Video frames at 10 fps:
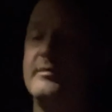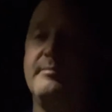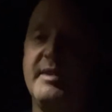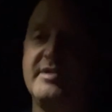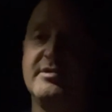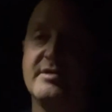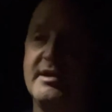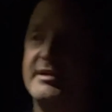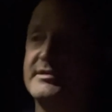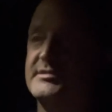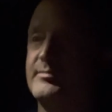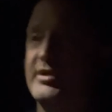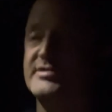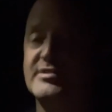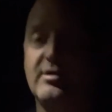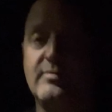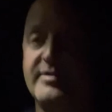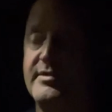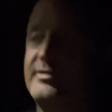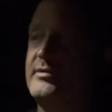make your cuts, bring us all
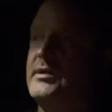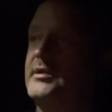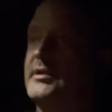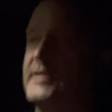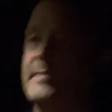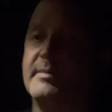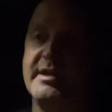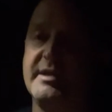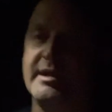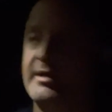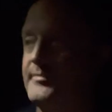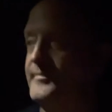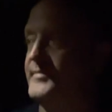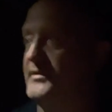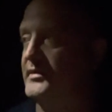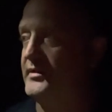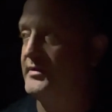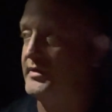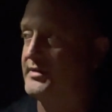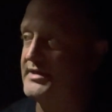with you, get money
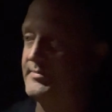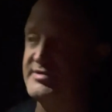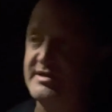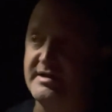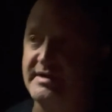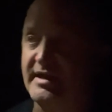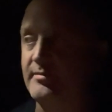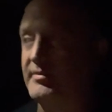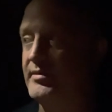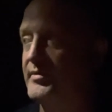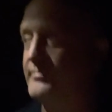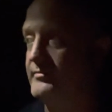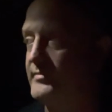down, get 10% down minimum,